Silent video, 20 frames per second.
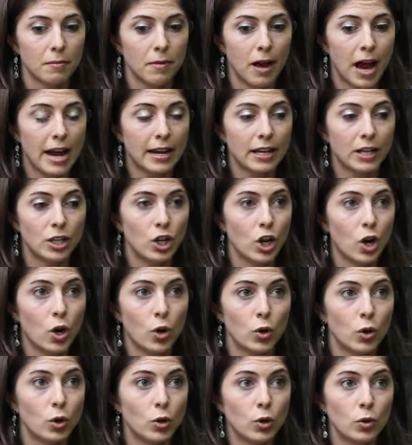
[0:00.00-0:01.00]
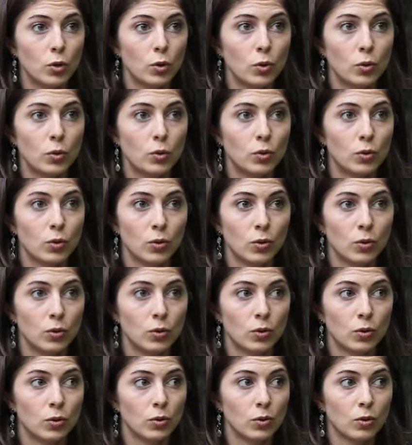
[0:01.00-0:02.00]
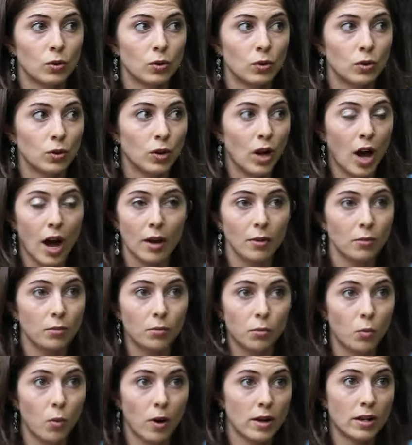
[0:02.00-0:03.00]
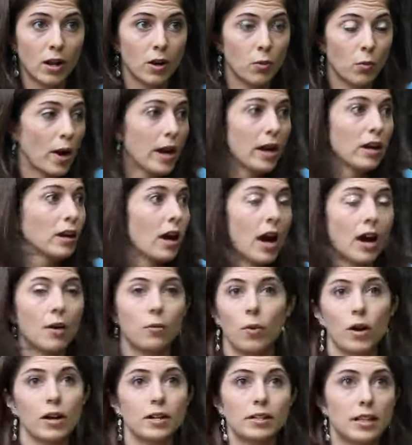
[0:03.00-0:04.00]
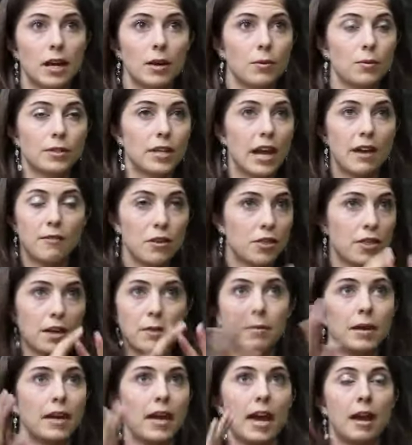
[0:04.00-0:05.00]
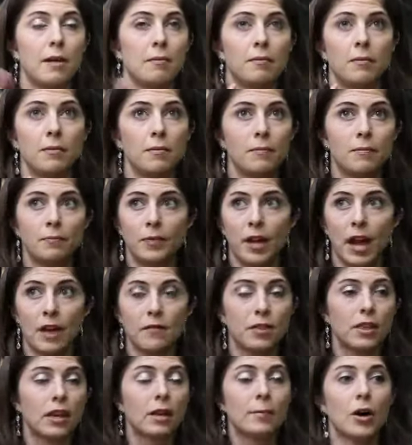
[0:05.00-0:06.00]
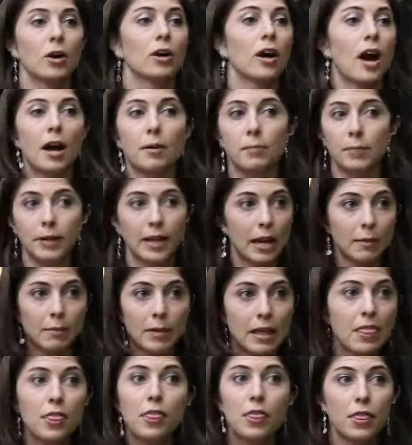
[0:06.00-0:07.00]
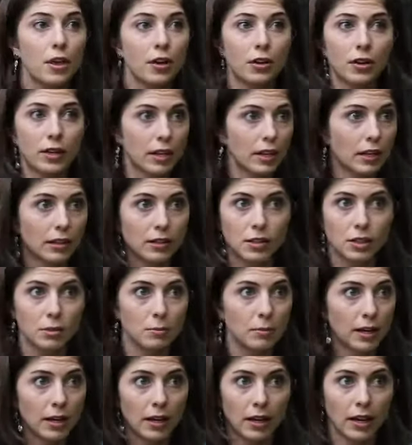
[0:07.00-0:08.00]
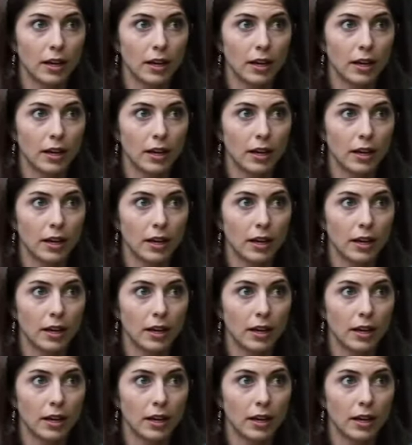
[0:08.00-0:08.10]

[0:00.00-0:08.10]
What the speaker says: I didn't know who God, where God was. It was everything about God became in theory to me.